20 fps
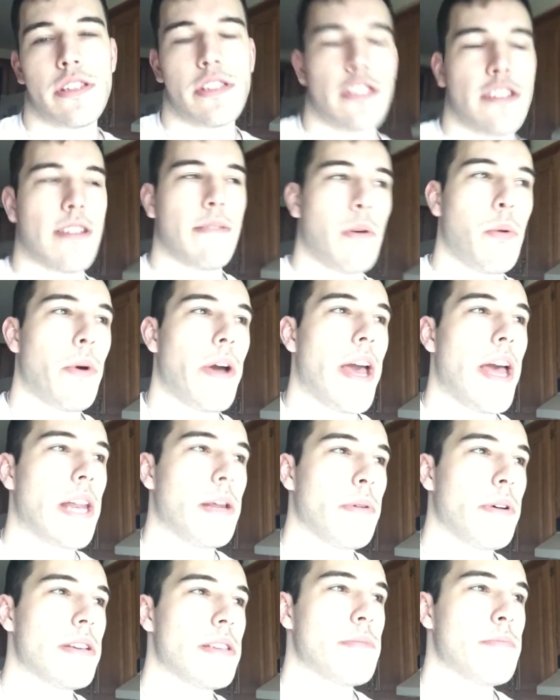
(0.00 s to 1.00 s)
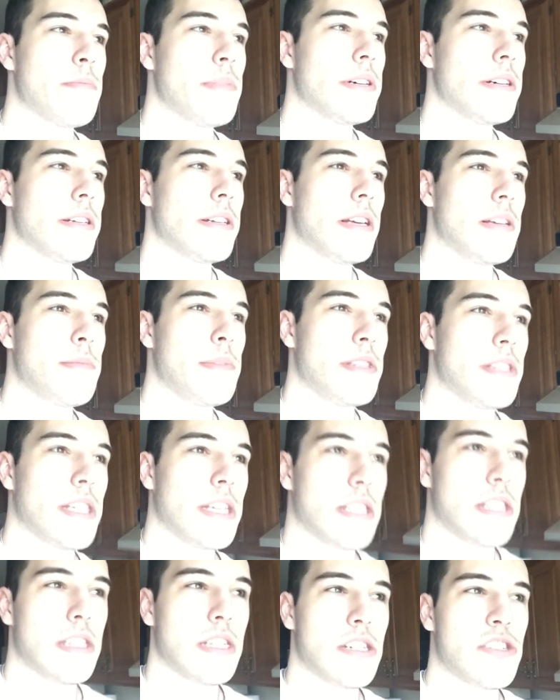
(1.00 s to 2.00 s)
so they're gonna be wet anyways, but I mean,
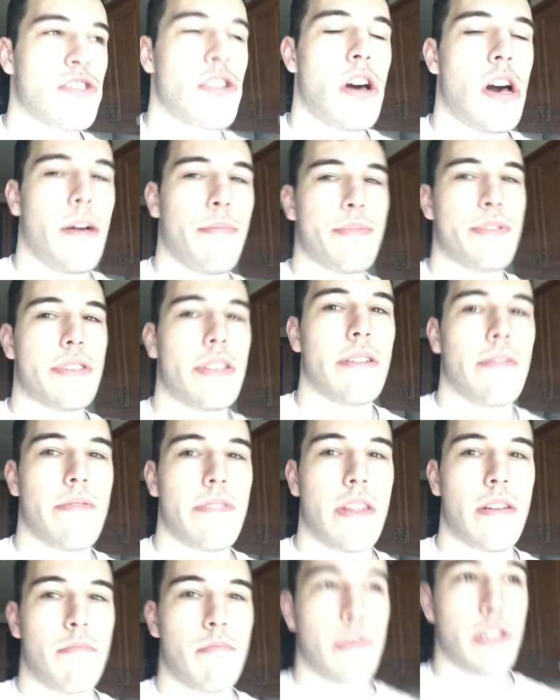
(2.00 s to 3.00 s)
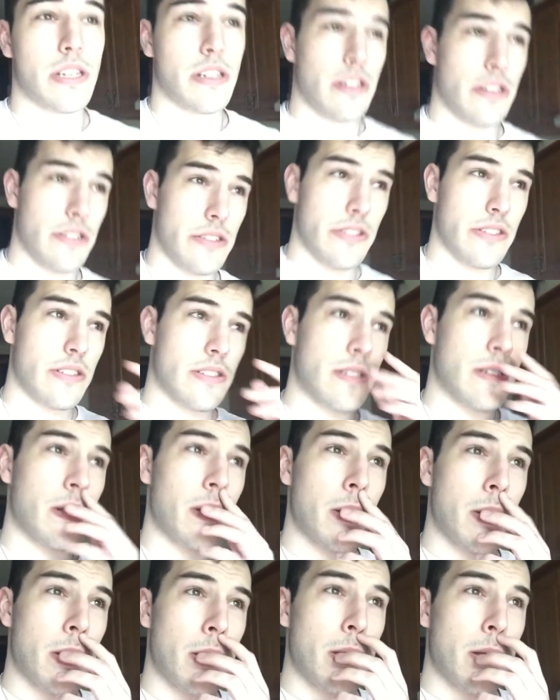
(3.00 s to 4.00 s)
like, the tops of them, because,
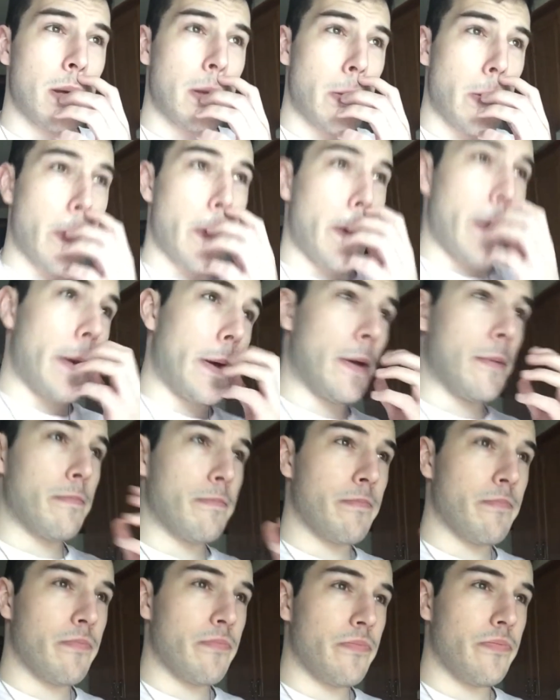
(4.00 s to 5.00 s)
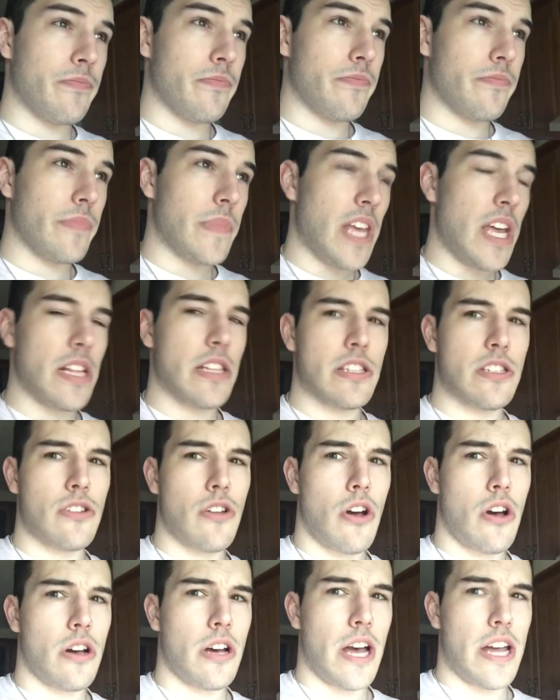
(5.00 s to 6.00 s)
um, it's
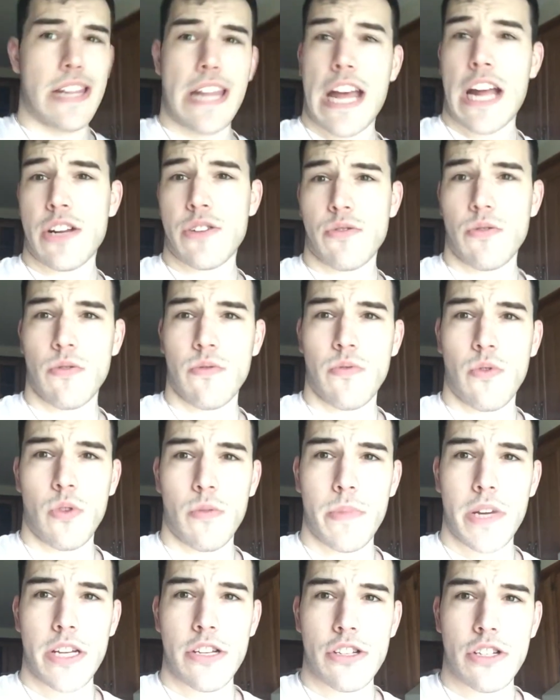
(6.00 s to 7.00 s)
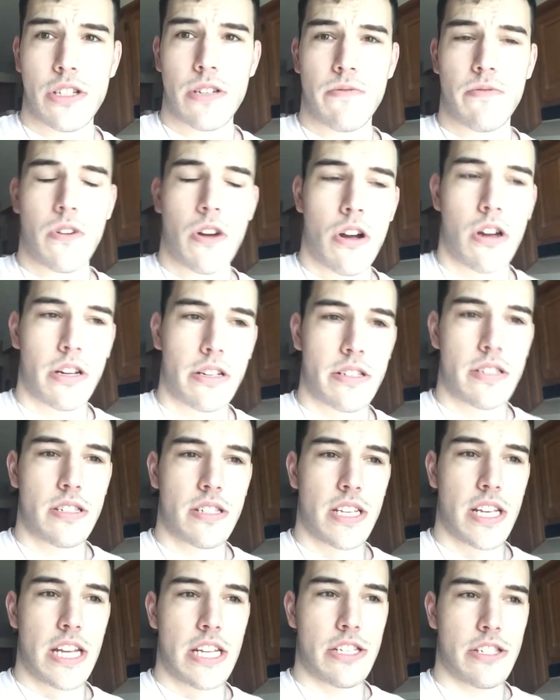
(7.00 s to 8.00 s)
not a natural formation of
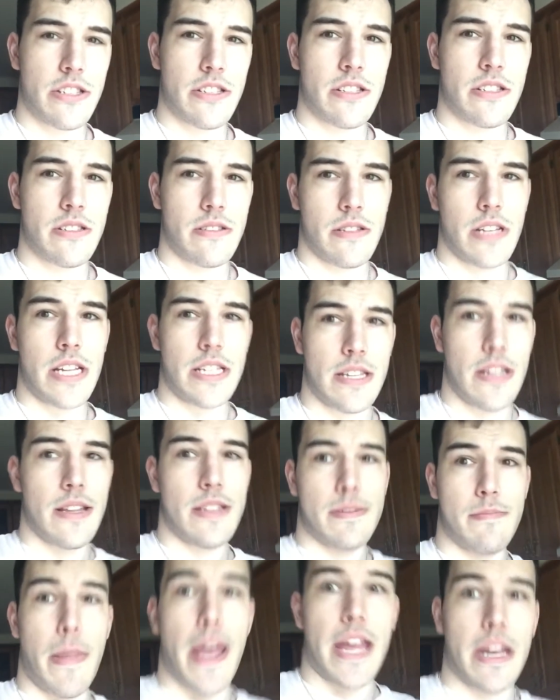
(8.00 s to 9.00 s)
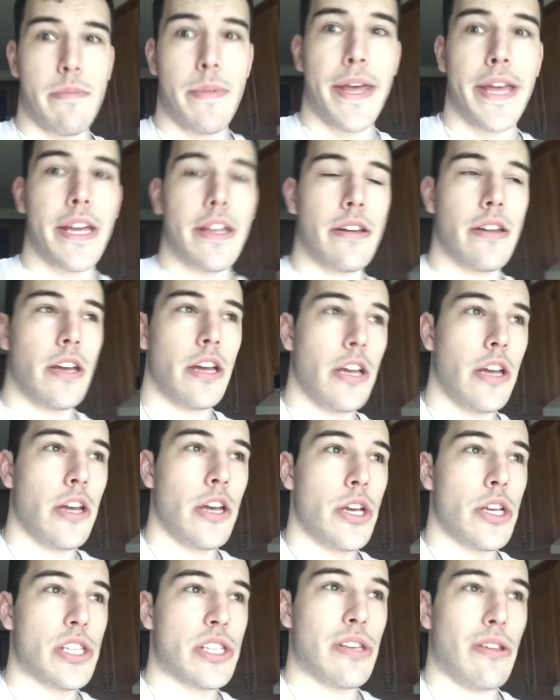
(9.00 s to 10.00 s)
rocks, it's, it, it's man-made.
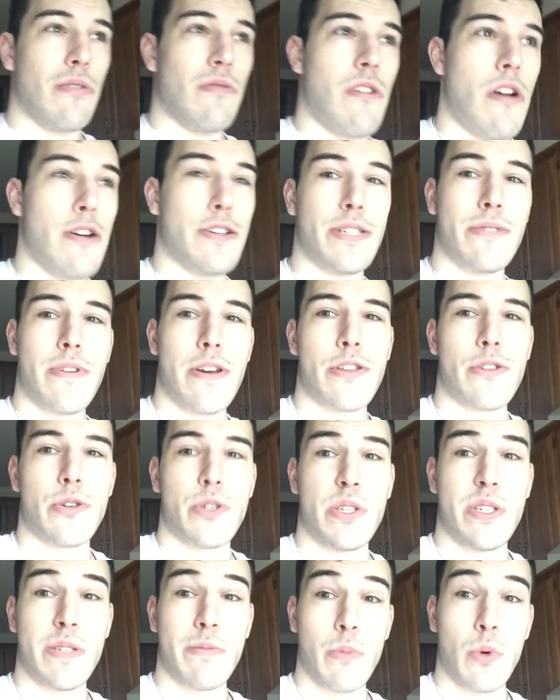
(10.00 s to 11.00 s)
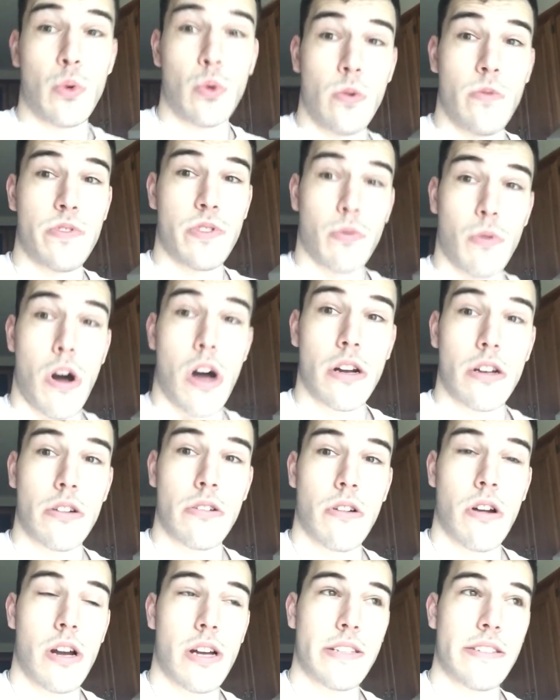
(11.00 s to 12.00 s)
So the rocks are rather smooth to walk
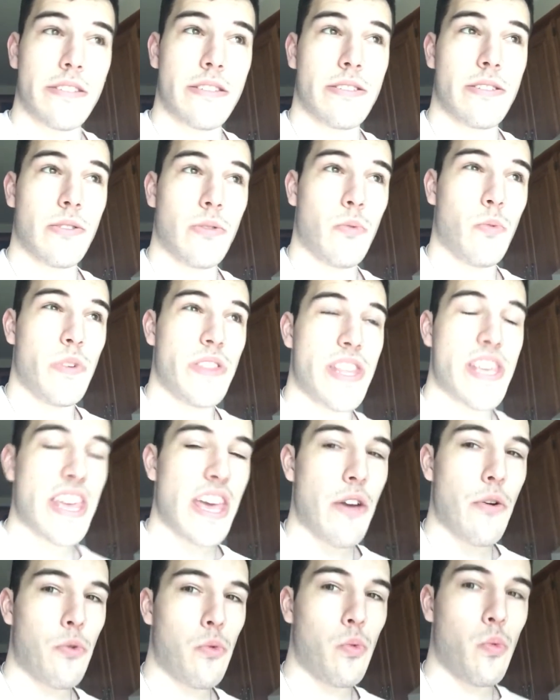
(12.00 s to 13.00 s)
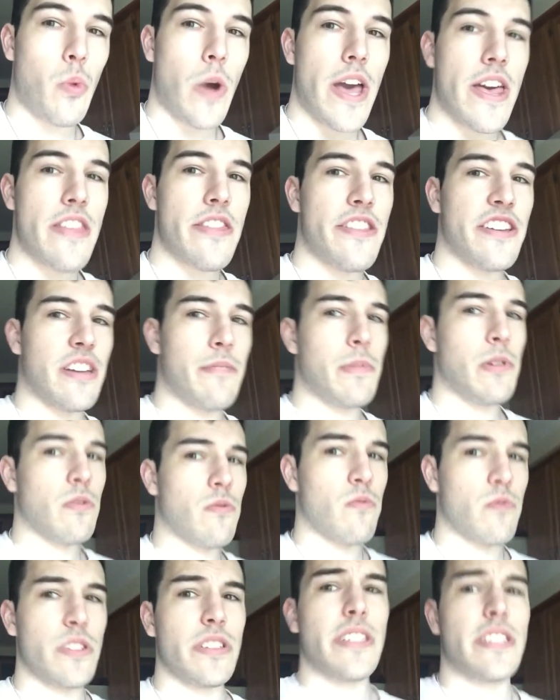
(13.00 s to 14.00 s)
across, so when they get wet, they're gonna be
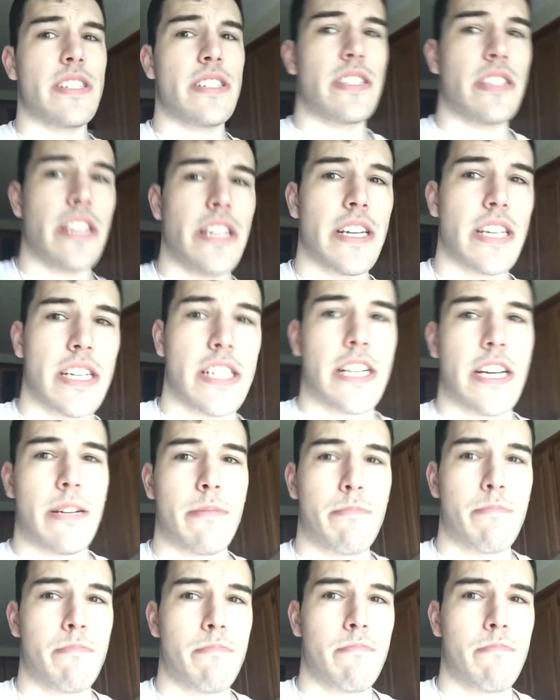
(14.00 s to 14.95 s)
really slick, and I